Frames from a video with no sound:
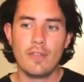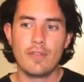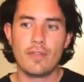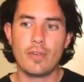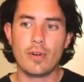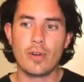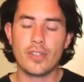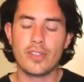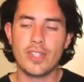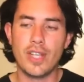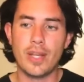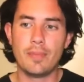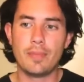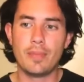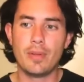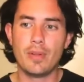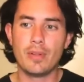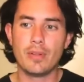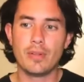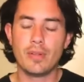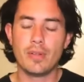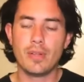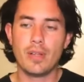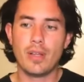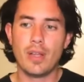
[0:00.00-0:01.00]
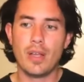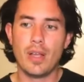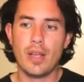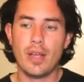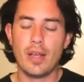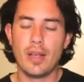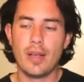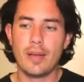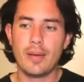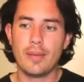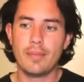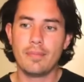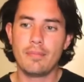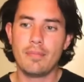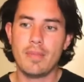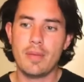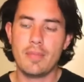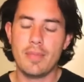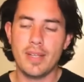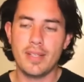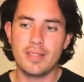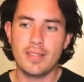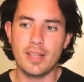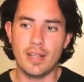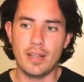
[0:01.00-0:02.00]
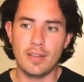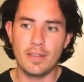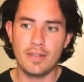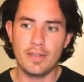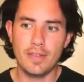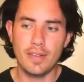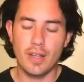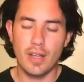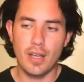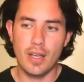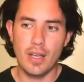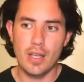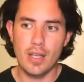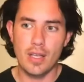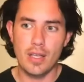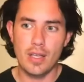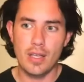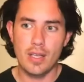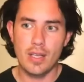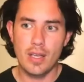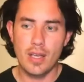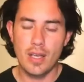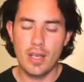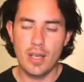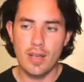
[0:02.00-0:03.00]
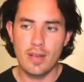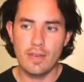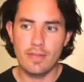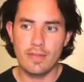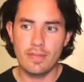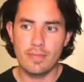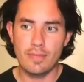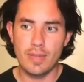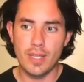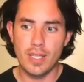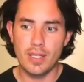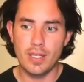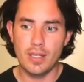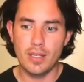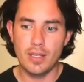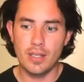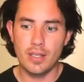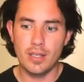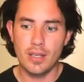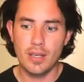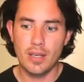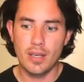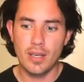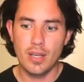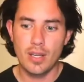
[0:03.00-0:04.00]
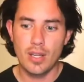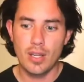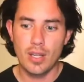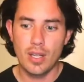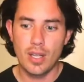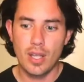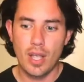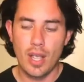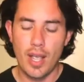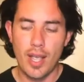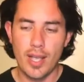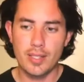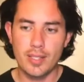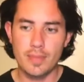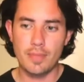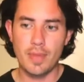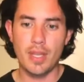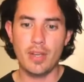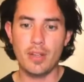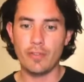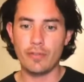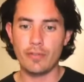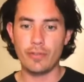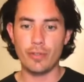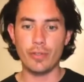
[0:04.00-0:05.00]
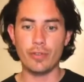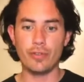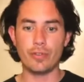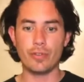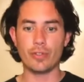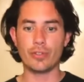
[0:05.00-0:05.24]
For example, uh, me myself, I have been, as many of you